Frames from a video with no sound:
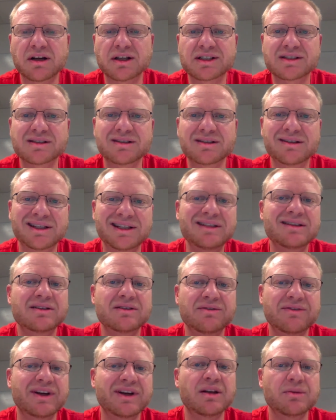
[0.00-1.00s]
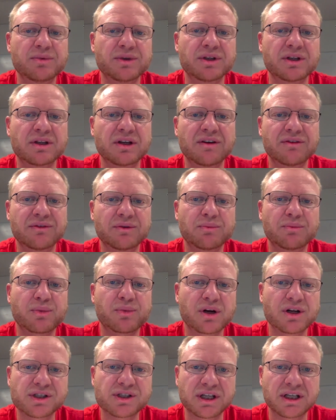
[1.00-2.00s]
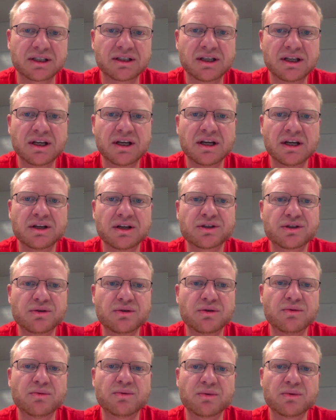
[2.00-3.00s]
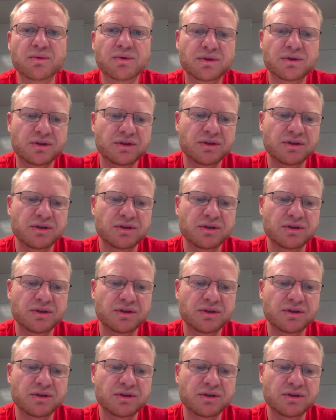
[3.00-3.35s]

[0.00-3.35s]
that are still in development of a project to